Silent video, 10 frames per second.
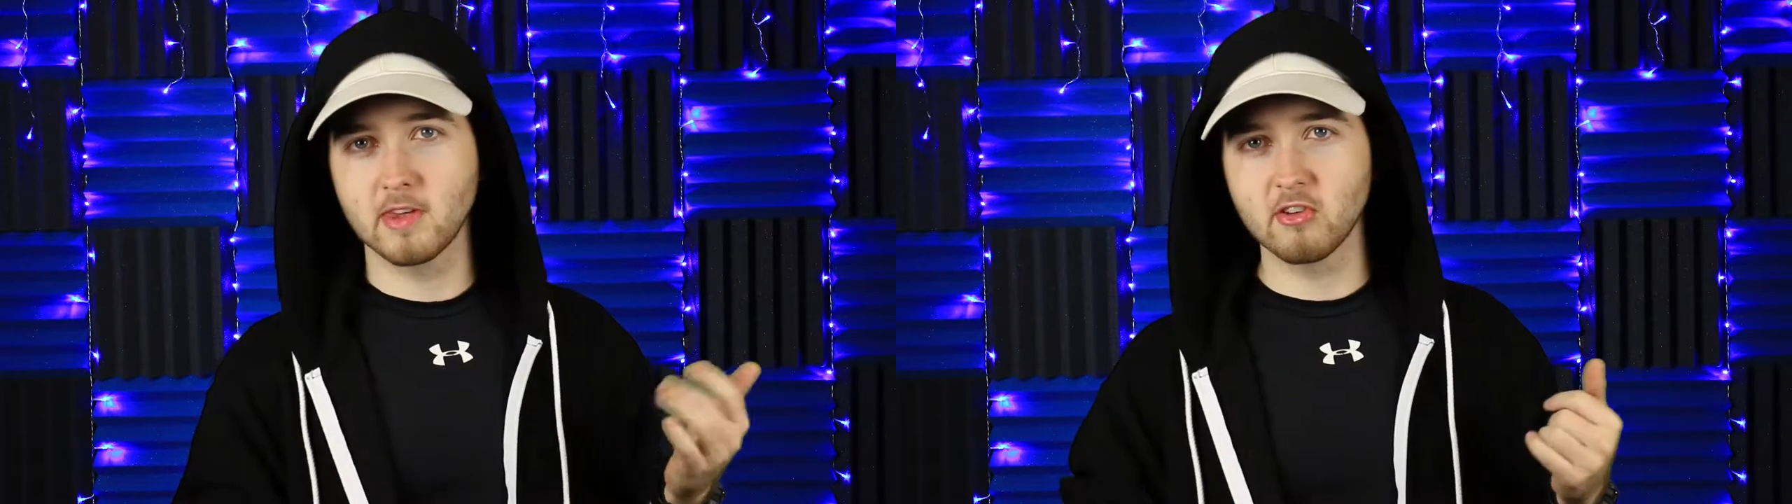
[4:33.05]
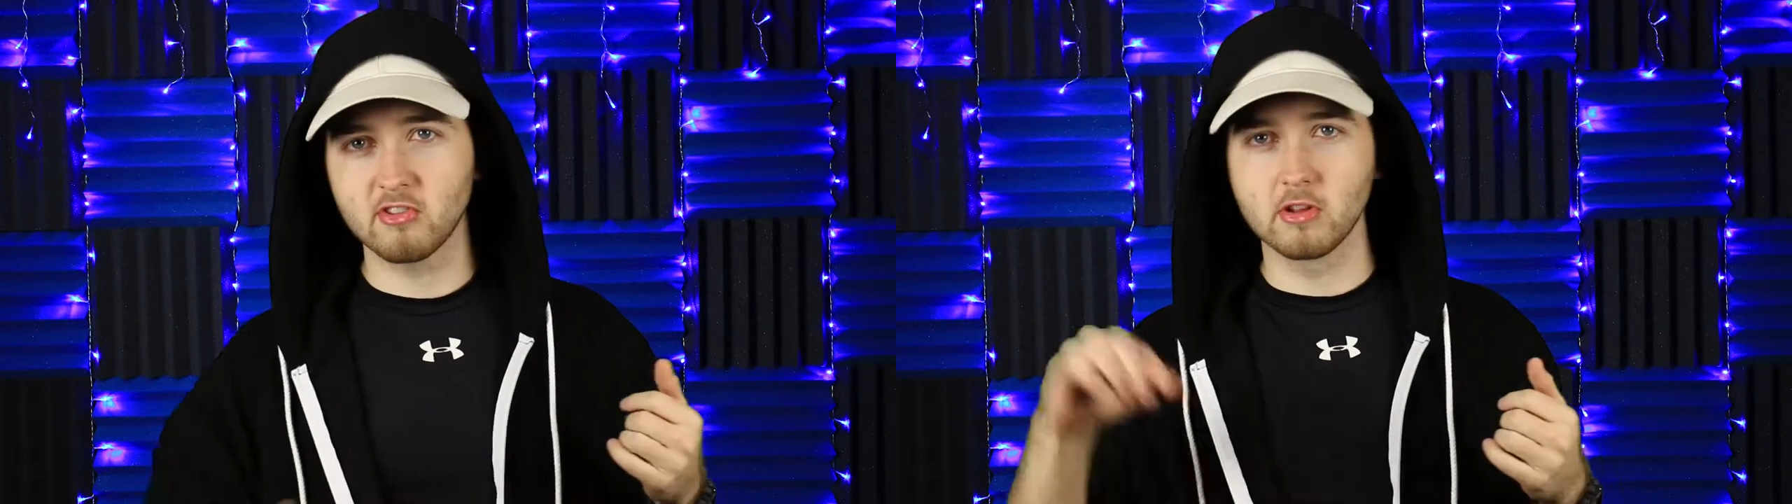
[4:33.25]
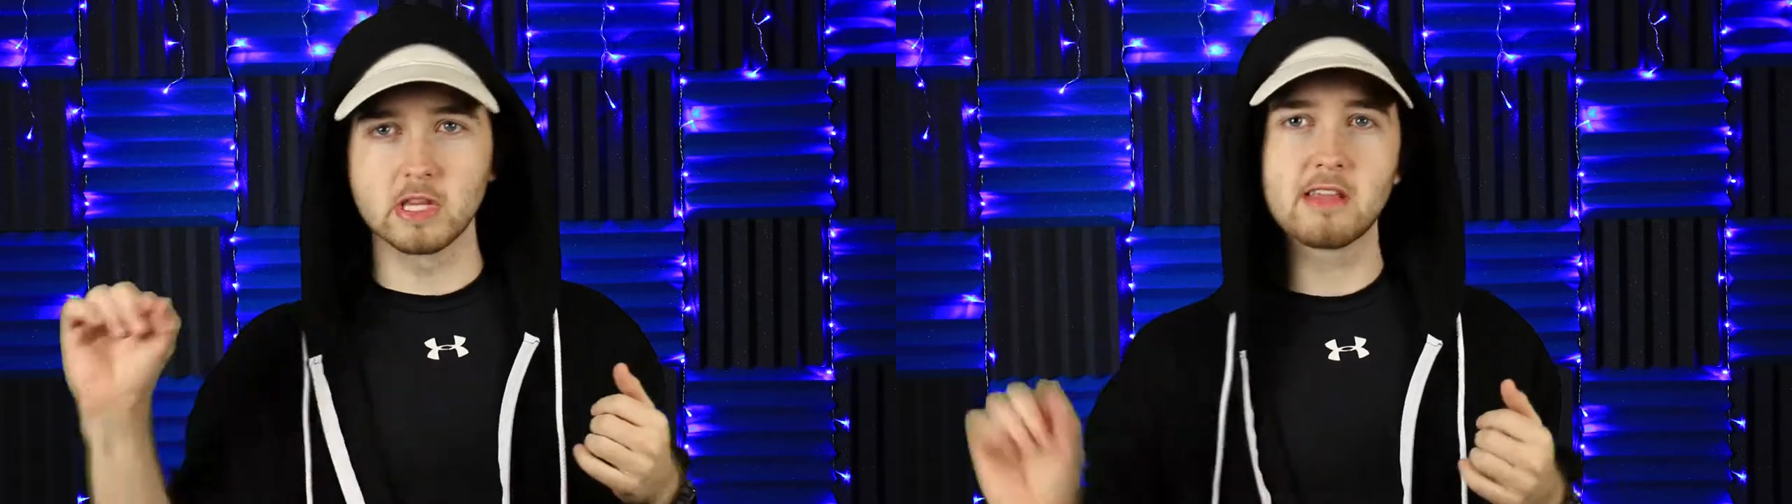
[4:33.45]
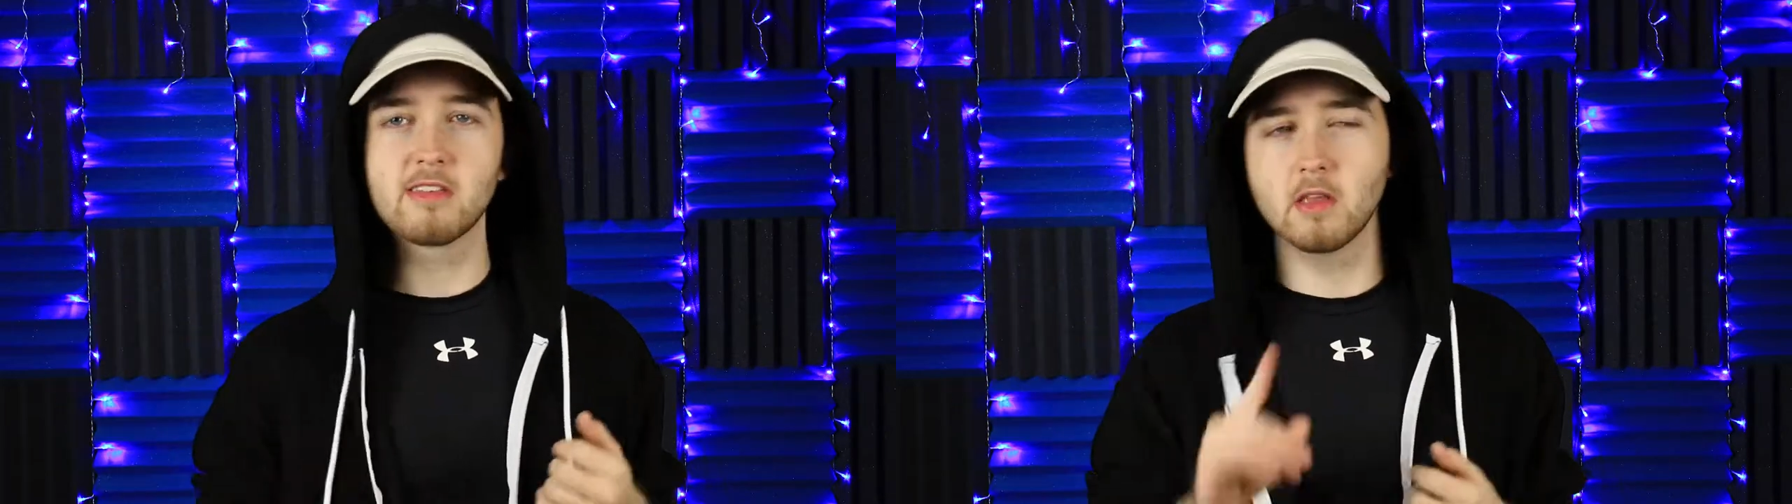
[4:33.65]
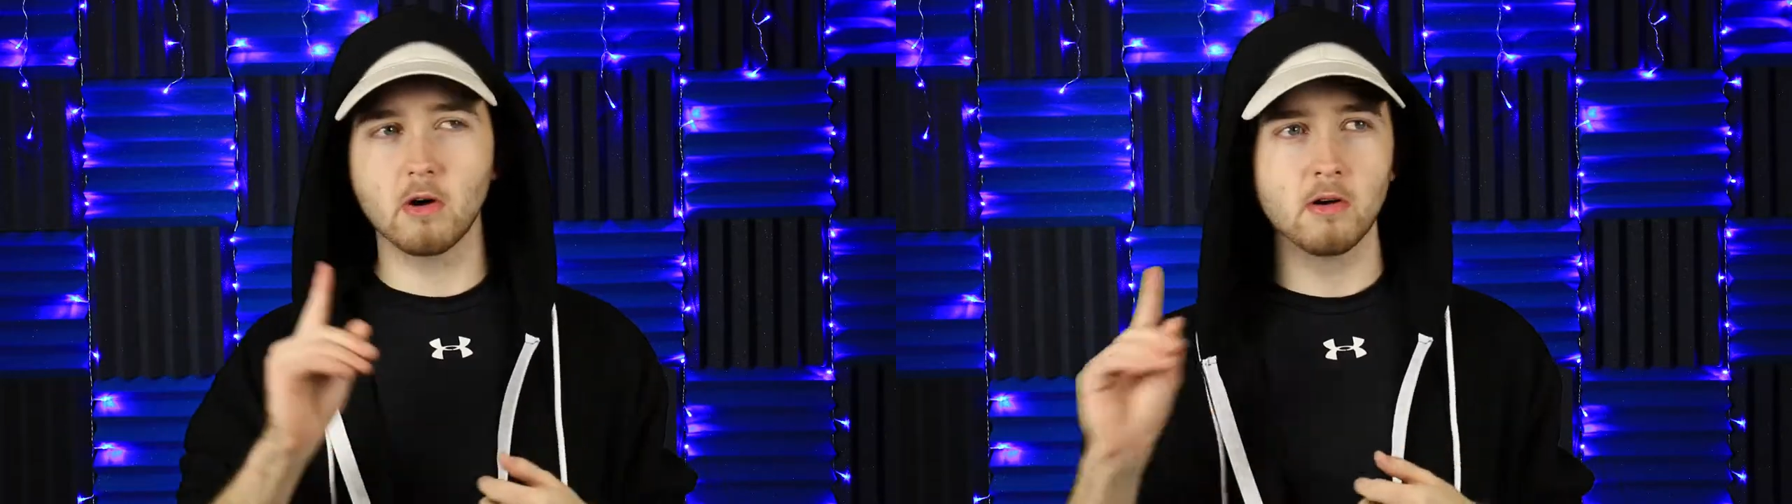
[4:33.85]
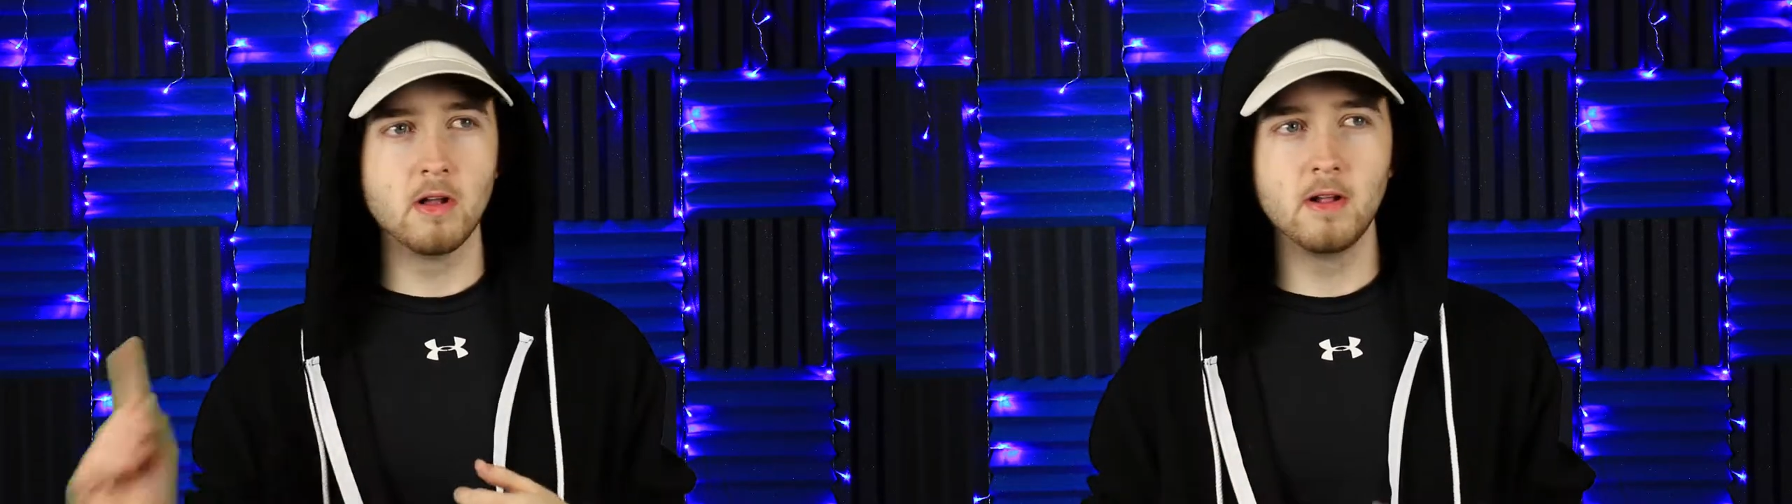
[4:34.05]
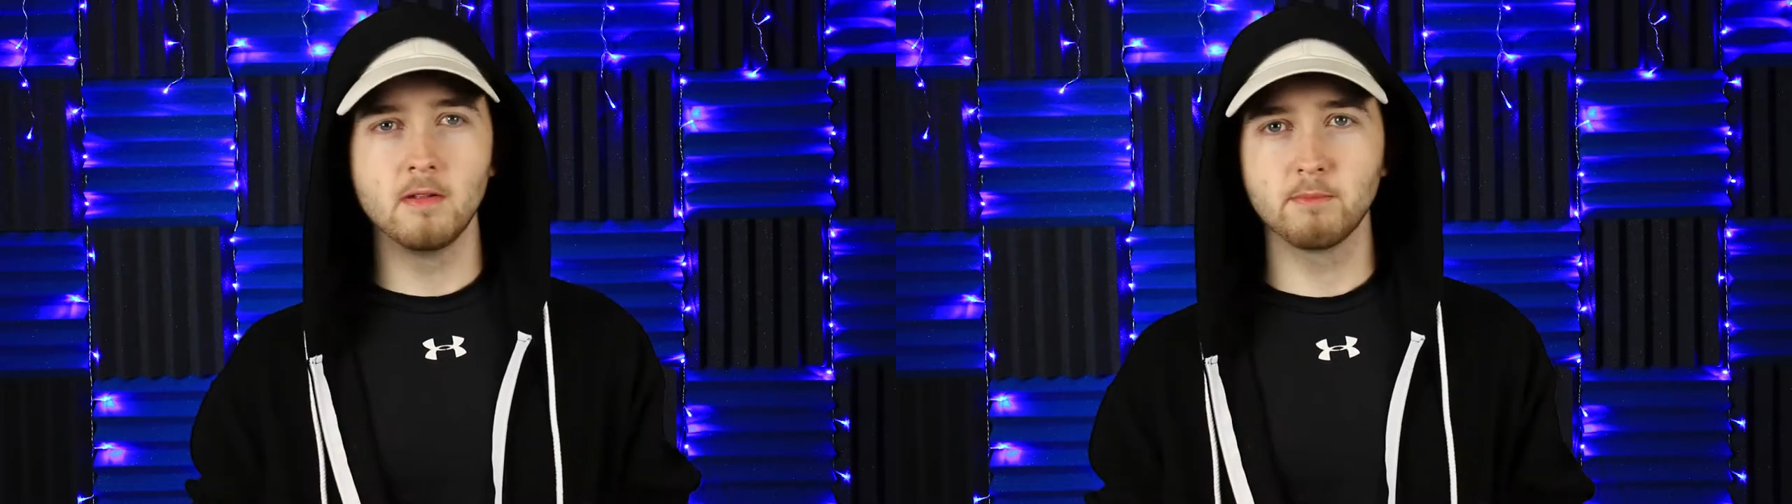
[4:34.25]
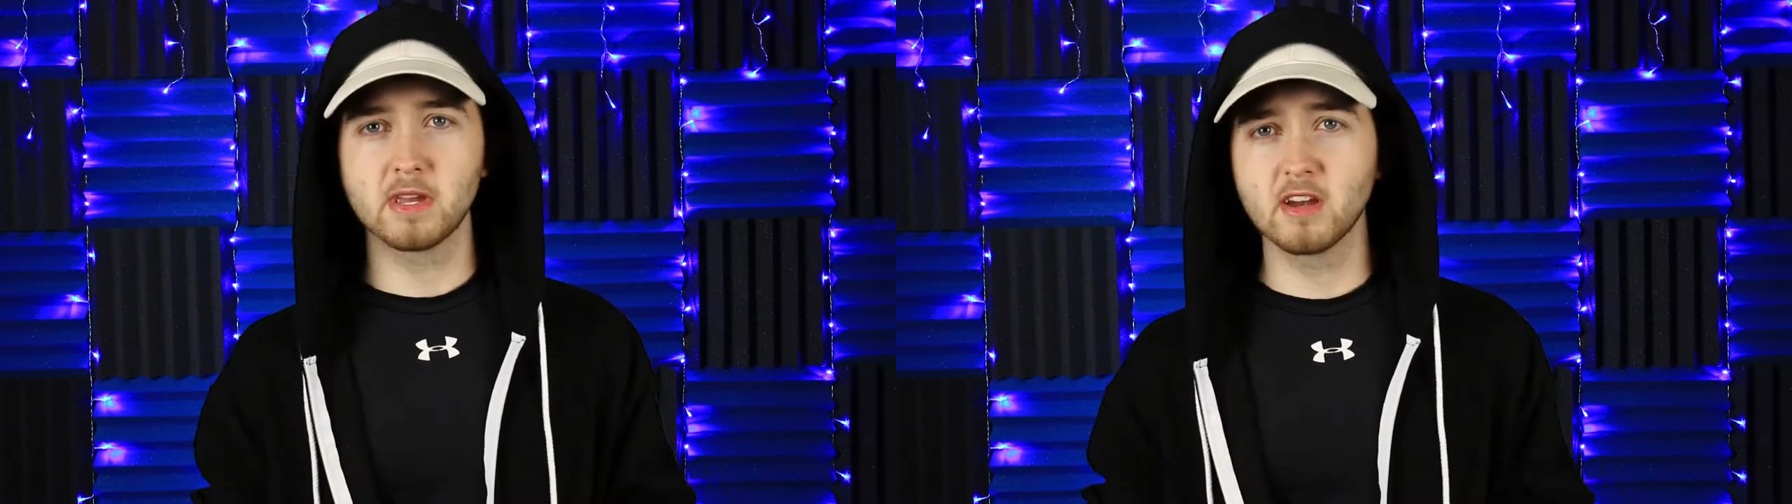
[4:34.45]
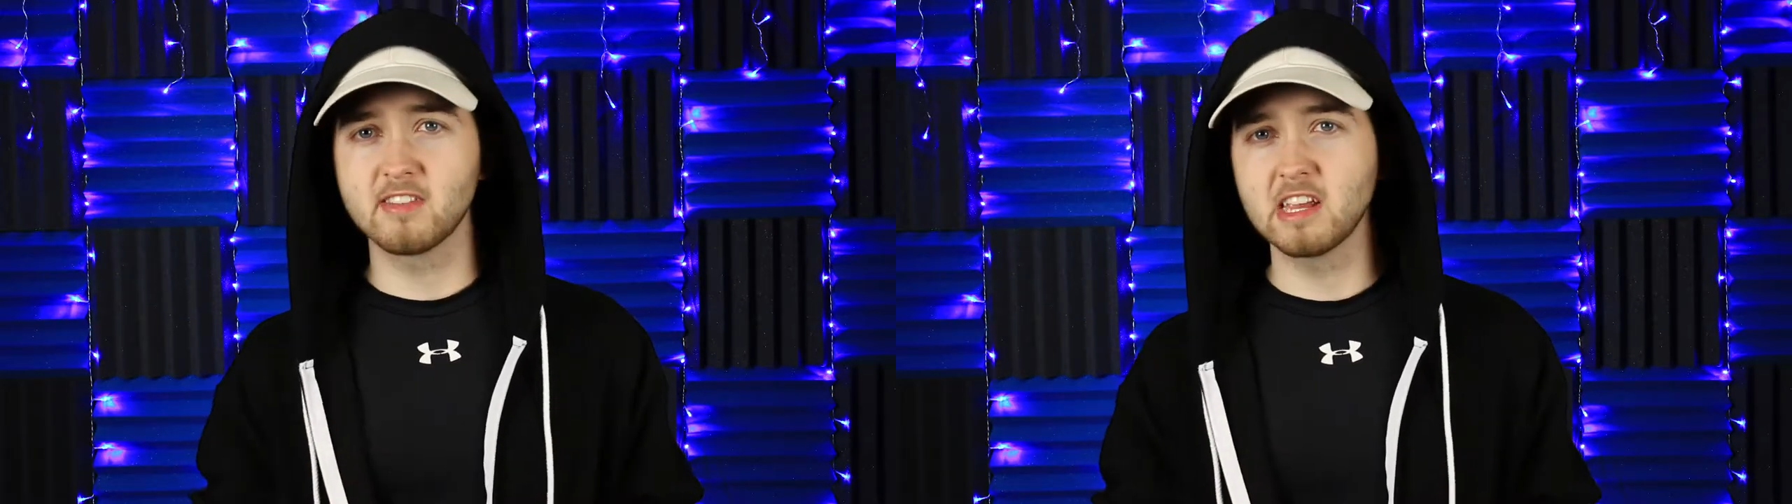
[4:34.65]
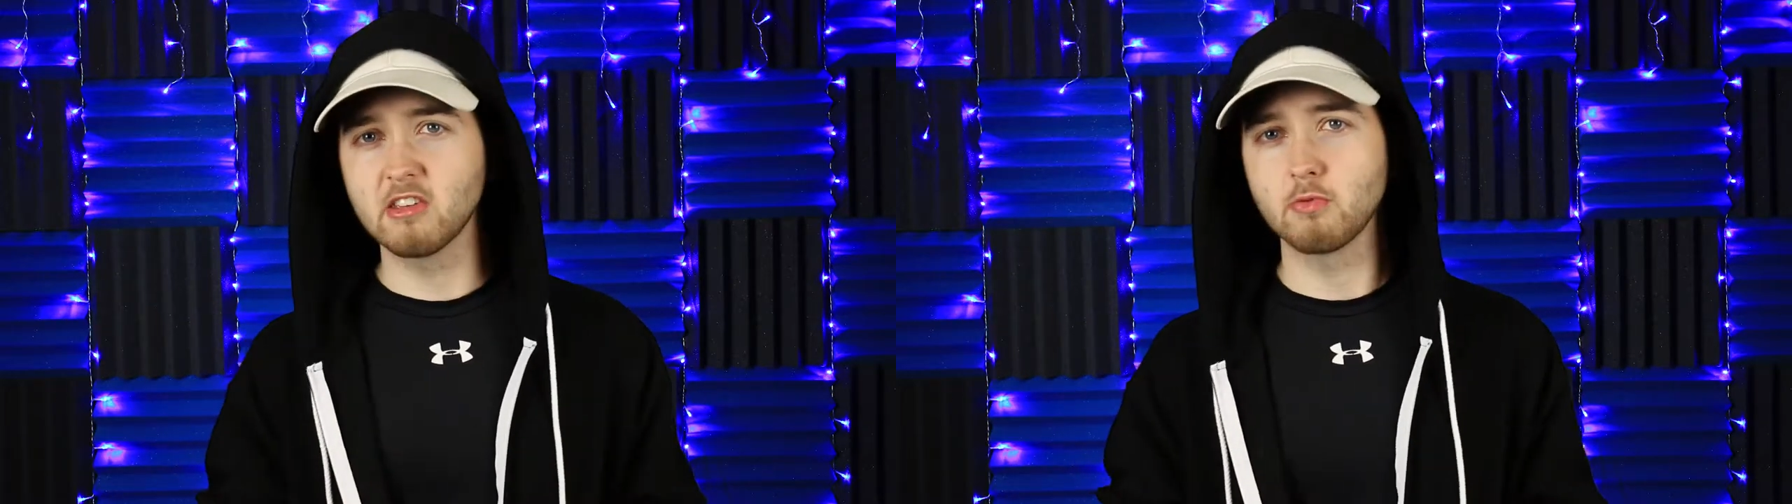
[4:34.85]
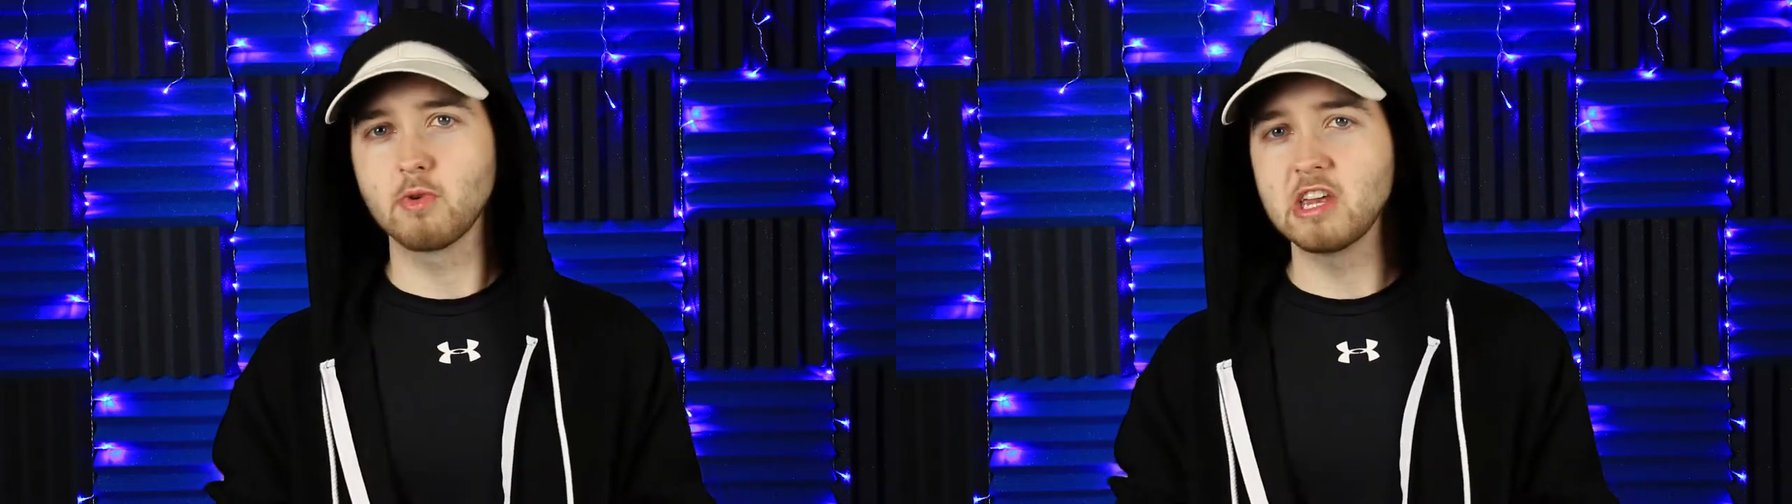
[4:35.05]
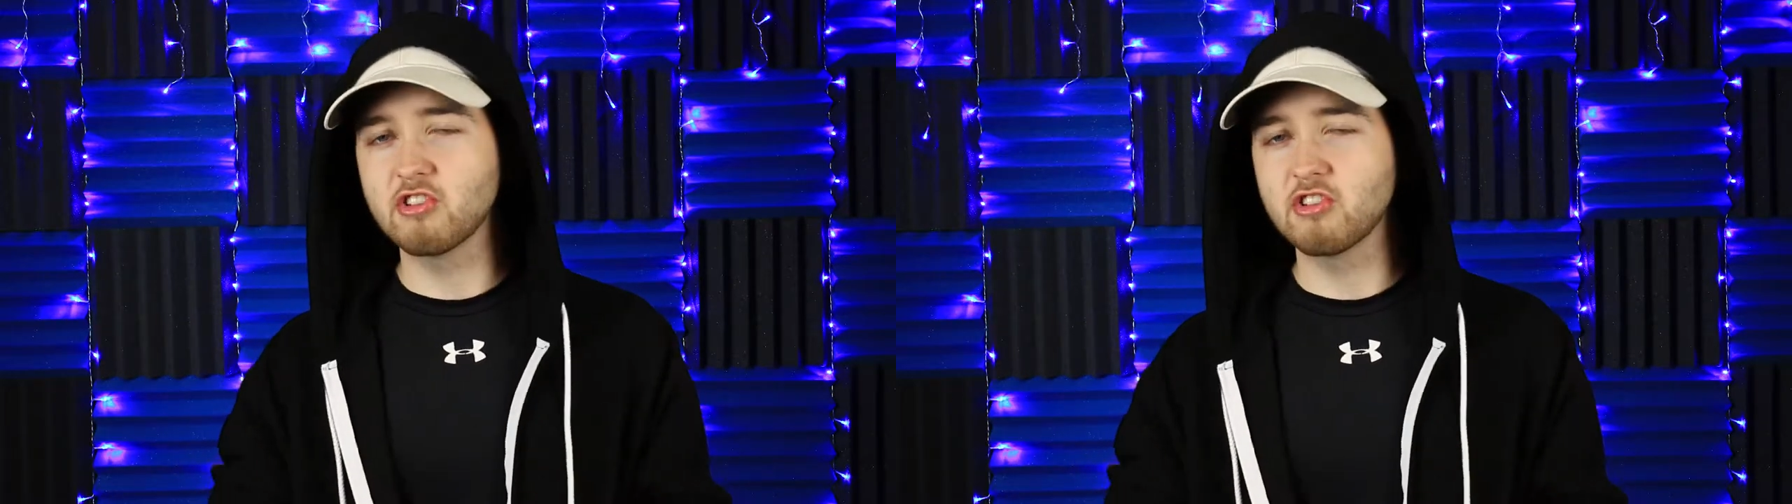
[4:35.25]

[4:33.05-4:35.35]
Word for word: He just deletes it all because it's